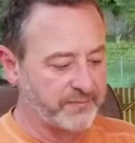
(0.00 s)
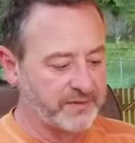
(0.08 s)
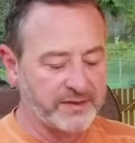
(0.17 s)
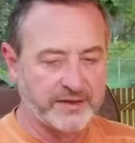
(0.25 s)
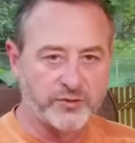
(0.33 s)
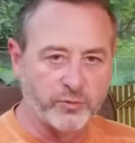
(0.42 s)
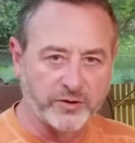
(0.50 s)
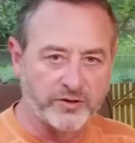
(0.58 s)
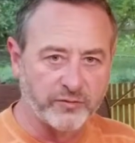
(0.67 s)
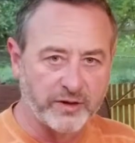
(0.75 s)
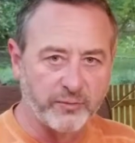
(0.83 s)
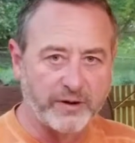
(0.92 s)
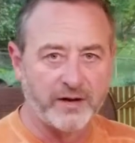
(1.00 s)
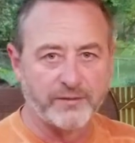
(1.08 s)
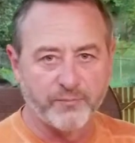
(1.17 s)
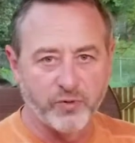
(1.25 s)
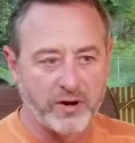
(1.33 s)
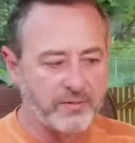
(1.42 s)
This works really well.
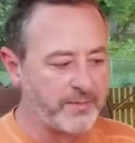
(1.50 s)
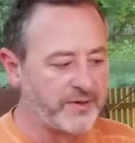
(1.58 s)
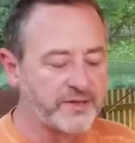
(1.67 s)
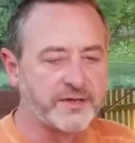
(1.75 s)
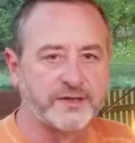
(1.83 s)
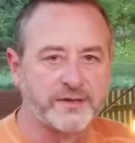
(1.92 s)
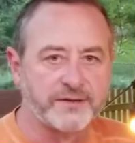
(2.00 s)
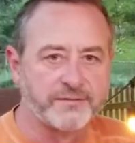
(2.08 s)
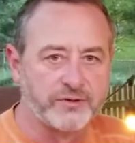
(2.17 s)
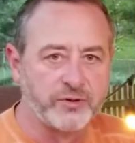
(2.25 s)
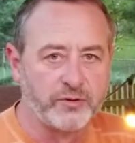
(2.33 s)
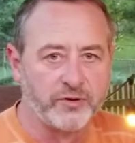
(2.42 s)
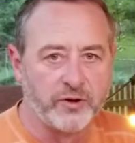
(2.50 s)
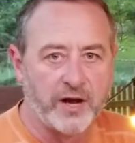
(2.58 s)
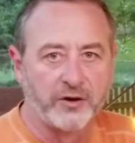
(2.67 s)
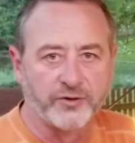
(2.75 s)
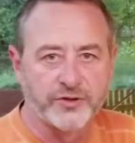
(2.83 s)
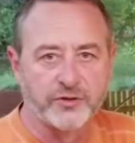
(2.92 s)
Problem is it's
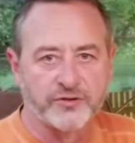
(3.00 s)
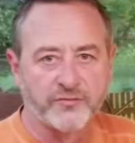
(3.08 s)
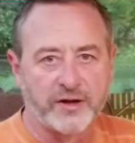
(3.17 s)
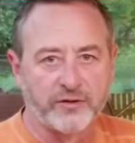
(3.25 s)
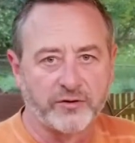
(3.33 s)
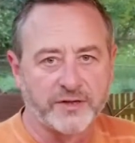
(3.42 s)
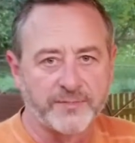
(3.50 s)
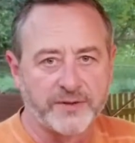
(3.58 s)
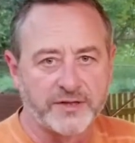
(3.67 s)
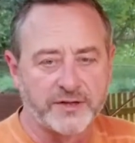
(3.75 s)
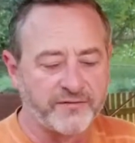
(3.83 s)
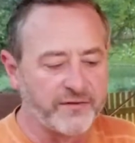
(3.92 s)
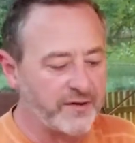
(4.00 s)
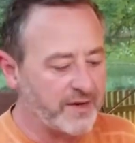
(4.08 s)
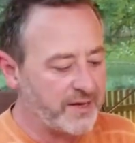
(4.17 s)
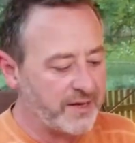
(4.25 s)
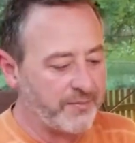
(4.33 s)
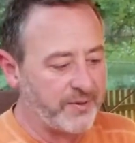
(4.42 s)
$200, so it's rather expensive,
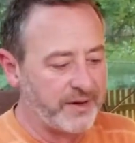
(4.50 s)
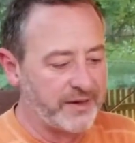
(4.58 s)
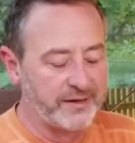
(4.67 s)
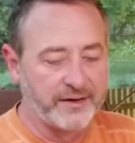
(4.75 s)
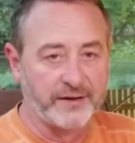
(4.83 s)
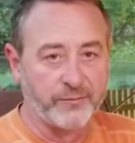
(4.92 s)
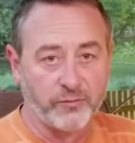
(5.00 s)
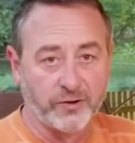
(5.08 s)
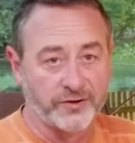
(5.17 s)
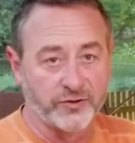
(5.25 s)
but it works